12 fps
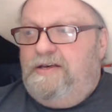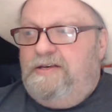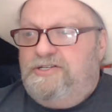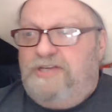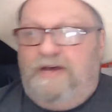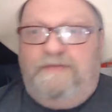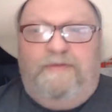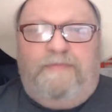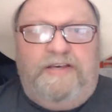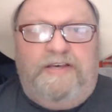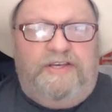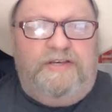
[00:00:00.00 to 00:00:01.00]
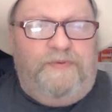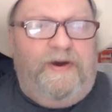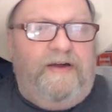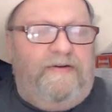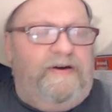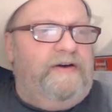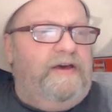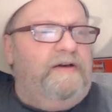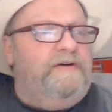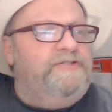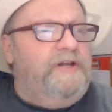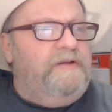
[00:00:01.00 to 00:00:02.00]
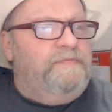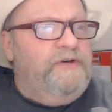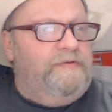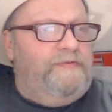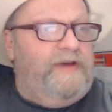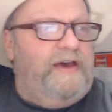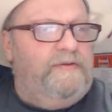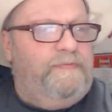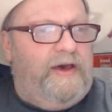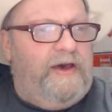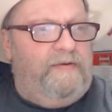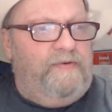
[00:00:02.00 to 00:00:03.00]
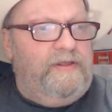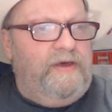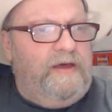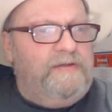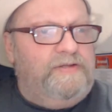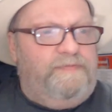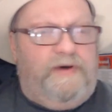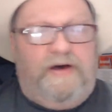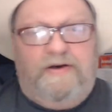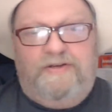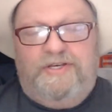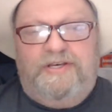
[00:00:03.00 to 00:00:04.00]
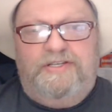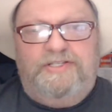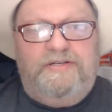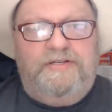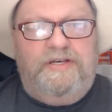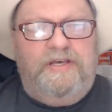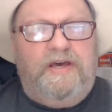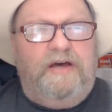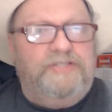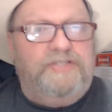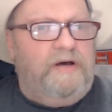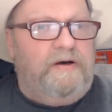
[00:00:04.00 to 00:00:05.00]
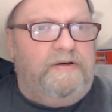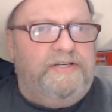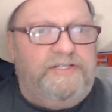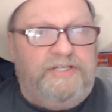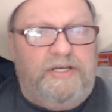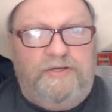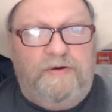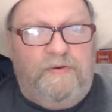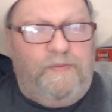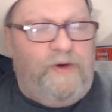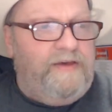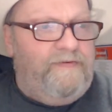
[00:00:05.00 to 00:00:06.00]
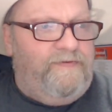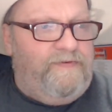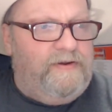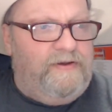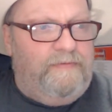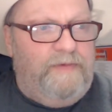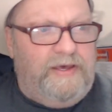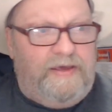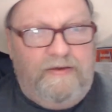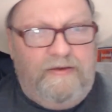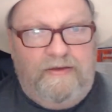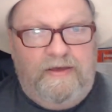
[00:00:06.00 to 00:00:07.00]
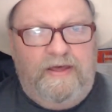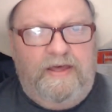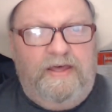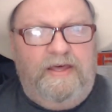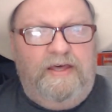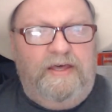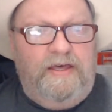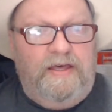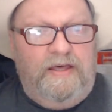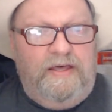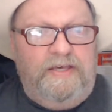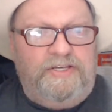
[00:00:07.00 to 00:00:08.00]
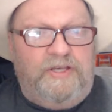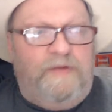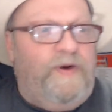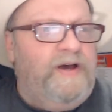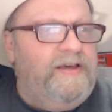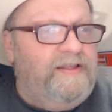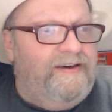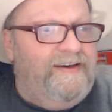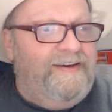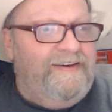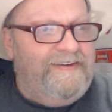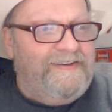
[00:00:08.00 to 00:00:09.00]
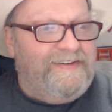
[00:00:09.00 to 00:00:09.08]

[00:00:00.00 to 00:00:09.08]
So my mate says, where are you? I said, I'm at the roundabout where the underpass is. He goes, oh, he said, you're way in front of me. He said, wait there.